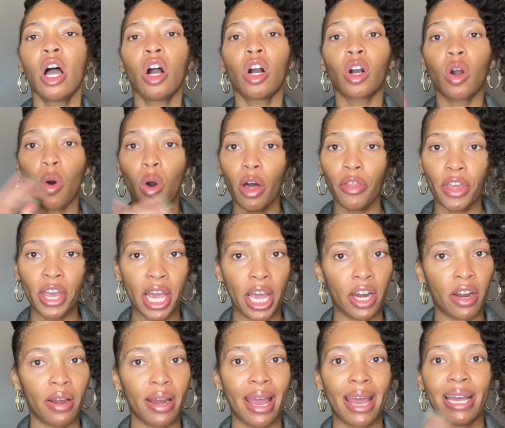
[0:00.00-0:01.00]
go on the
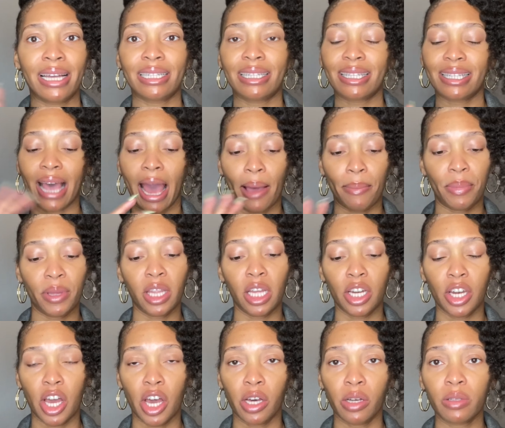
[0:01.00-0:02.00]
internet, type in the
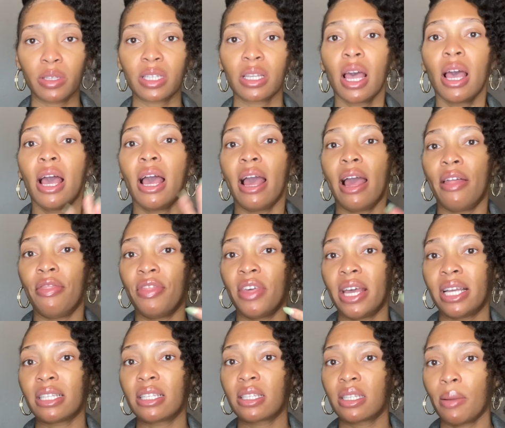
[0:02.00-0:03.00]
notes, and
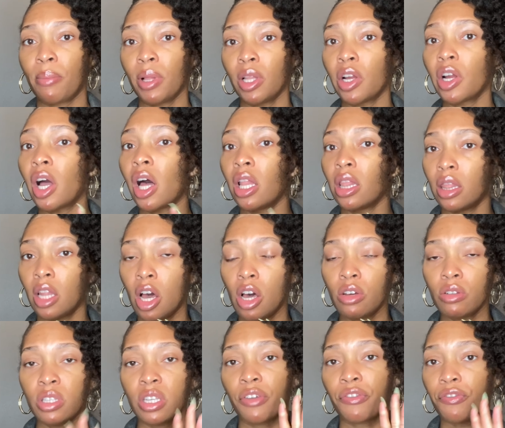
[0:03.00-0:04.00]
then similar
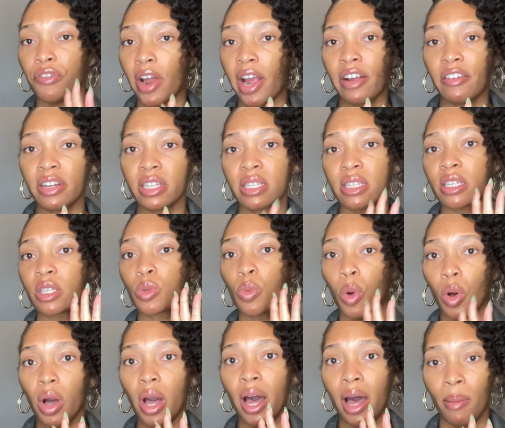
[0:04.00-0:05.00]
colognes or fragrances
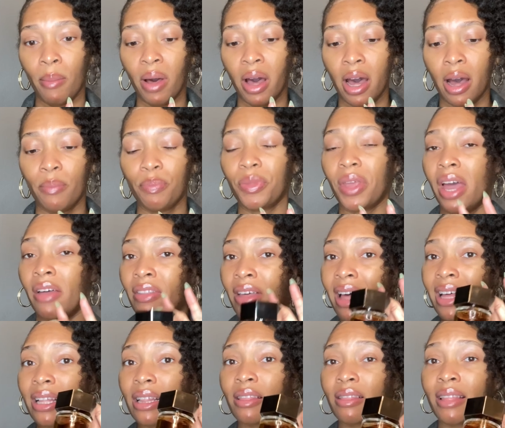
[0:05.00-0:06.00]
will come up.
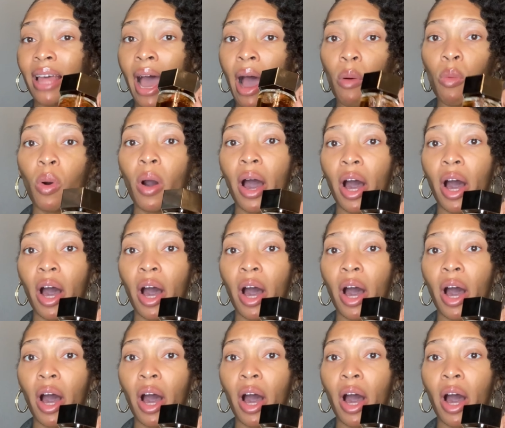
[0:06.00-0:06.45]
And that will